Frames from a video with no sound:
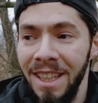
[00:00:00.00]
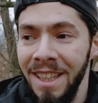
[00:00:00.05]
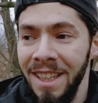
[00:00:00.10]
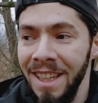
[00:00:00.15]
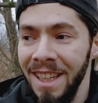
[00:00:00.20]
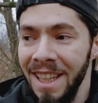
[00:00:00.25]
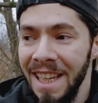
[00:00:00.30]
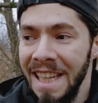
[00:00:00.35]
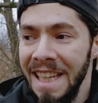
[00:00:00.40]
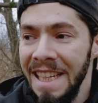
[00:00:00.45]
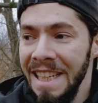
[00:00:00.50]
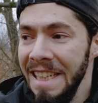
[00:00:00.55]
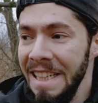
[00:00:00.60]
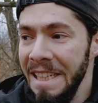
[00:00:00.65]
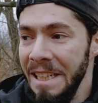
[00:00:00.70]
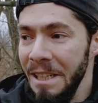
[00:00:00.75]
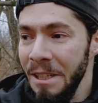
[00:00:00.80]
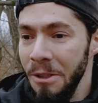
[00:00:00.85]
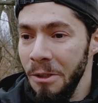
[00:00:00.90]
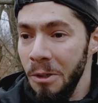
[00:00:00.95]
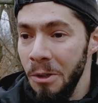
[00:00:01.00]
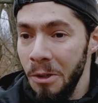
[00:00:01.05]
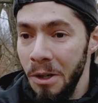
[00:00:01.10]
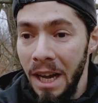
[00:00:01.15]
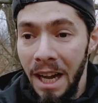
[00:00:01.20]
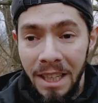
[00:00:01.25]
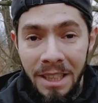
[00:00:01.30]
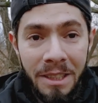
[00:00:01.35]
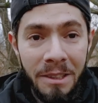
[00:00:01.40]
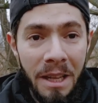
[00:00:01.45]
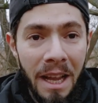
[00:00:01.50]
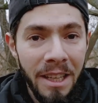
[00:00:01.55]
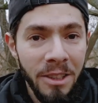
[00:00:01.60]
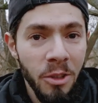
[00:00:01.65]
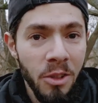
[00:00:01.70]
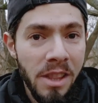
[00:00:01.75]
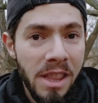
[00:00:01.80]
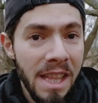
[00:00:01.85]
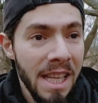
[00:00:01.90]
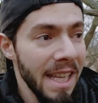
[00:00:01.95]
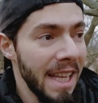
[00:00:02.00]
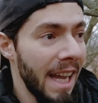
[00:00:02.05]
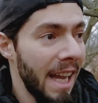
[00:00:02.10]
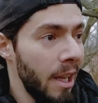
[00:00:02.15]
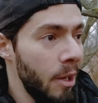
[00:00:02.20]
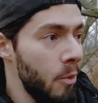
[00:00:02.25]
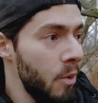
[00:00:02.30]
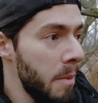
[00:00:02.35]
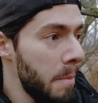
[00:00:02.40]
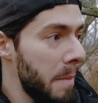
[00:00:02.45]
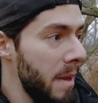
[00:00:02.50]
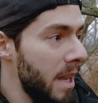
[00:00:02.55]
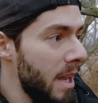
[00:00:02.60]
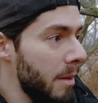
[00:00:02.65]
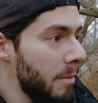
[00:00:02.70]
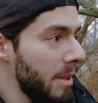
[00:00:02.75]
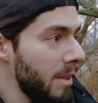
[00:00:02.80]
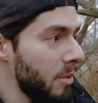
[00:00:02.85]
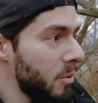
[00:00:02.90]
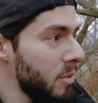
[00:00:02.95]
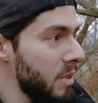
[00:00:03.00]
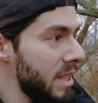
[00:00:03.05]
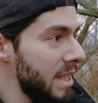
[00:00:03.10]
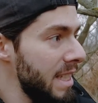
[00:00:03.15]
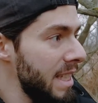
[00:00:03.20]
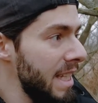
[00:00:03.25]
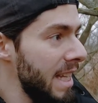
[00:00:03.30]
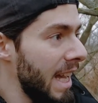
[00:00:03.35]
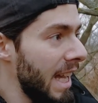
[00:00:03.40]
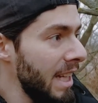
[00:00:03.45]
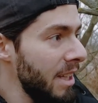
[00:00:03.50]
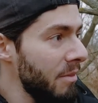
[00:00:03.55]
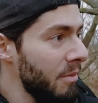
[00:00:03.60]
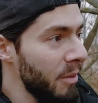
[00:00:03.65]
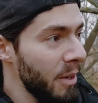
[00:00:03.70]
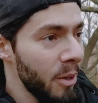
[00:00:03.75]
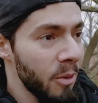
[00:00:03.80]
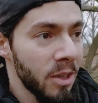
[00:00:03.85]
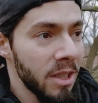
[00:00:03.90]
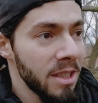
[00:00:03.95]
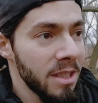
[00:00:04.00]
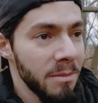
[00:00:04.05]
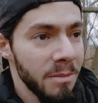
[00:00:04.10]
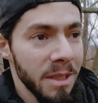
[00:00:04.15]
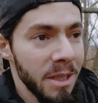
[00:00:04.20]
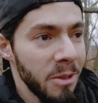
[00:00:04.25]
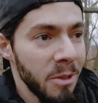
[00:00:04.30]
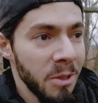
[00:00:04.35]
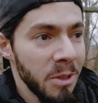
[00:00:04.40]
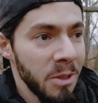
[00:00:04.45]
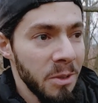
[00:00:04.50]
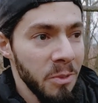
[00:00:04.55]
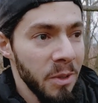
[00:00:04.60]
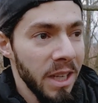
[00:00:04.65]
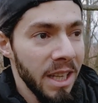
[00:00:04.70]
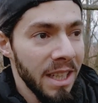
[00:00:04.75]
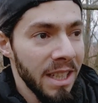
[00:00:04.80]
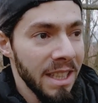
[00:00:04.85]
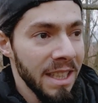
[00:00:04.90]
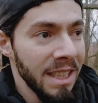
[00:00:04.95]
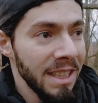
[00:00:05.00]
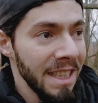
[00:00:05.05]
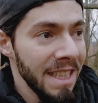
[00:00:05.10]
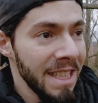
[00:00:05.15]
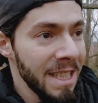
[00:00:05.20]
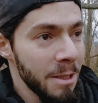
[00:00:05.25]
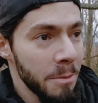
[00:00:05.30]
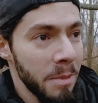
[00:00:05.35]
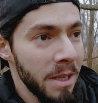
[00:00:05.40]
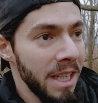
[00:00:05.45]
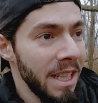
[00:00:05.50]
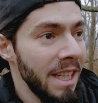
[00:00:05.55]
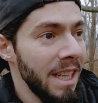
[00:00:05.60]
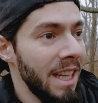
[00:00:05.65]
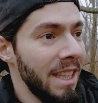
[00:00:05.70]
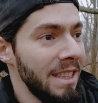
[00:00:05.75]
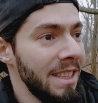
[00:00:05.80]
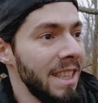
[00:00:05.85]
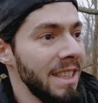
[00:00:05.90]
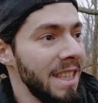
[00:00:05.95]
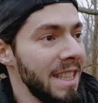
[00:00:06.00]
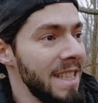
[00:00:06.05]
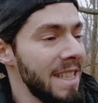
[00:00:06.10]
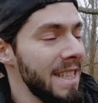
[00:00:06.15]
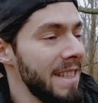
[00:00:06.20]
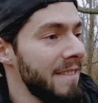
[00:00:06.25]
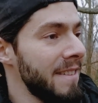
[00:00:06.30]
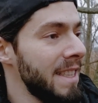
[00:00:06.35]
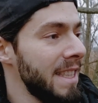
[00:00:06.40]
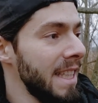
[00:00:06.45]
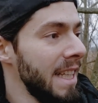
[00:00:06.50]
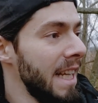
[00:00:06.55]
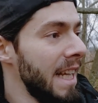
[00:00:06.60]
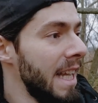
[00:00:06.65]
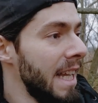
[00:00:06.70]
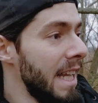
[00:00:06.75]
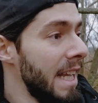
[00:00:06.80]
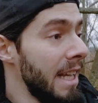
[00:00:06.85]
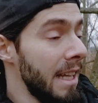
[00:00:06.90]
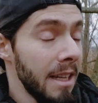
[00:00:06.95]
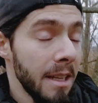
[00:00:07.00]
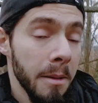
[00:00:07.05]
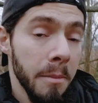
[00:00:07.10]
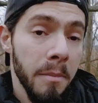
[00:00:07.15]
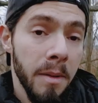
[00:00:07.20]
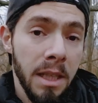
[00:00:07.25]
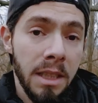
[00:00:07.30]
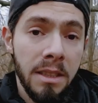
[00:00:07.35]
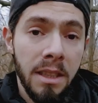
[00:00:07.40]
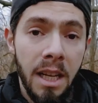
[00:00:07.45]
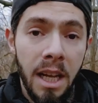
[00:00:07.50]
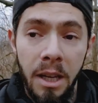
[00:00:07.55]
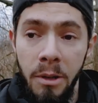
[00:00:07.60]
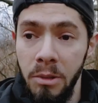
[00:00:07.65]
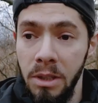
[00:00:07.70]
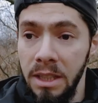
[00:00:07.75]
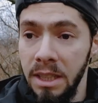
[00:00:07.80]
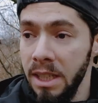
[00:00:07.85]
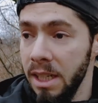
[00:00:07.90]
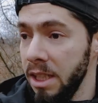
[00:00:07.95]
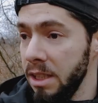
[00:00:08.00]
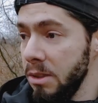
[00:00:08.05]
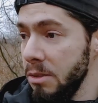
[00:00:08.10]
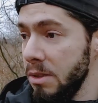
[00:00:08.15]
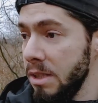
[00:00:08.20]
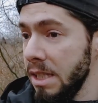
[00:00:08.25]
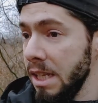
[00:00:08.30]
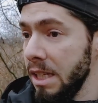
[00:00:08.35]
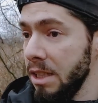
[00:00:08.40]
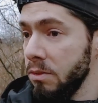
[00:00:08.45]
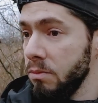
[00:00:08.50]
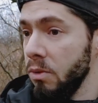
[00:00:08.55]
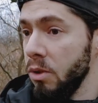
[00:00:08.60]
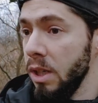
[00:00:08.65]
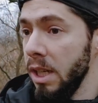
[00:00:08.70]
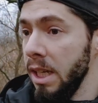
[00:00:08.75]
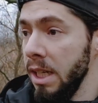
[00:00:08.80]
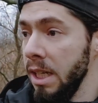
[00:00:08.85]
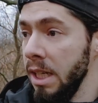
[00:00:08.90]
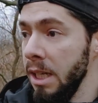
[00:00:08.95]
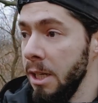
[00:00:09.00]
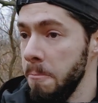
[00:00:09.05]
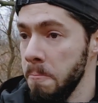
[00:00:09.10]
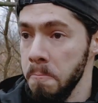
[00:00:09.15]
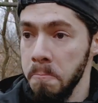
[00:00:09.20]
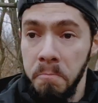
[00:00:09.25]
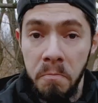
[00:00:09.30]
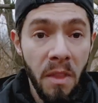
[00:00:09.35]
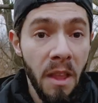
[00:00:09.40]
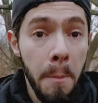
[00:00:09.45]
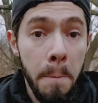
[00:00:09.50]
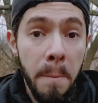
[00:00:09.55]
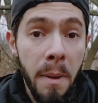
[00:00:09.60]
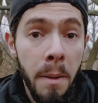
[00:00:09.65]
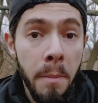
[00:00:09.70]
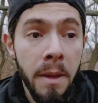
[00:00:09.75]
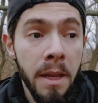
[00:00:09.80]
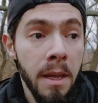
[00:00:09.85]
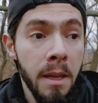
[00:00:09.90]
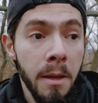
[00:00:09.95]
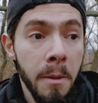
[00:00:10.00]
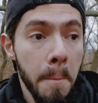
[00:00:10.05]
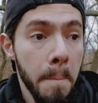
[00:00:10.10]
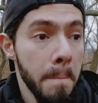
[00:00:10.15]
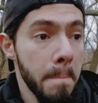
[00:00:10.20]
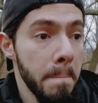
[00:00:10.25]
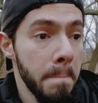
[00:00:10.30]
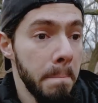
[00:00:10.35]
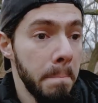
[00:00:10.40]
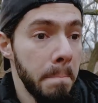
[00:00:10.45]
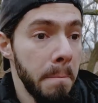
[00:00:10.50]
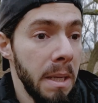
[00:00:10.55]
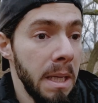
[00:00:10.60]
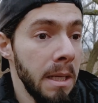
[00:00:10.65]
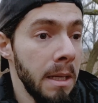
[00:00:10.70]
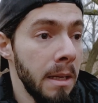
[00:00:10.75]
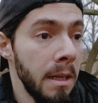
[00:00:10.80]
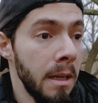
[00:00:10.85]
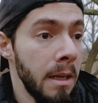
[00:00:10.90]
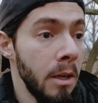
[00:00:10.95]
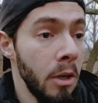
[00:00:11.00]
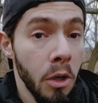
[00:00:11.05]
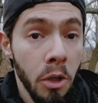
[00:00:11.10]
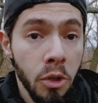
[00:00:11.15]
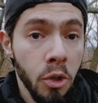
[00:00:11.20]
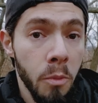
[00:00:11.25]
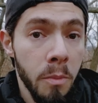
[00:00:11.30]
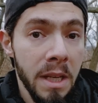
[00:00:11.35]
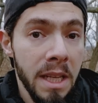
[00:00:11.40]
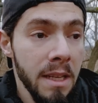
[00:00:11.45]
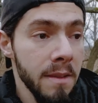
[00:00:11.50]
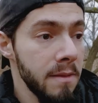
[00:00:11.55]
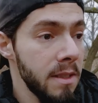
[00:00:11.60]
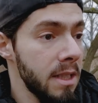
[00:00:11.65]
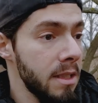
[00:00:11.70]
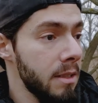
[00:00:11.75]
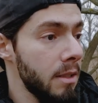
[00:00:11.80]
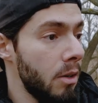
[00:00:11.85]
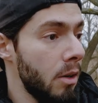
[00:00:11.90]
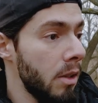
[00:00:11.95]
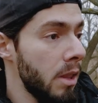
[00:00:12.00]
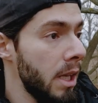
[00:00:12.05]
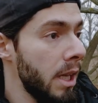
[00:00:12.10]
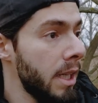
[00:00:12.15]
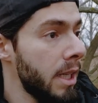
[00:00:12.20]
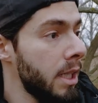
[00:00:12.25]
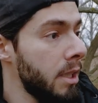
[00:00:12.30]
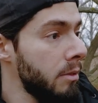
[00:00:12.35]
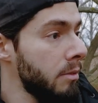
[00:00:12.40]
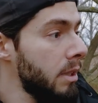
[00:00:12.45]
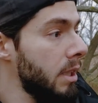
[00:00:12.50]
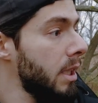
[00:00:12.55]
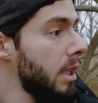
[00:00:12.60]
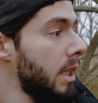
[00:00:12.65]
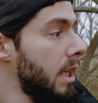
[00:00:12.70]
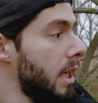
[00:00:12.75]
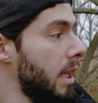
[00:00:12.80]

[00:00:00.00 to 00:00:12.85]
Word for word: any you know I, I don't think I will be able to see any flowers because we are not in spring and not in summer but I will try to search for any maybe uh, autumn leaves on the ground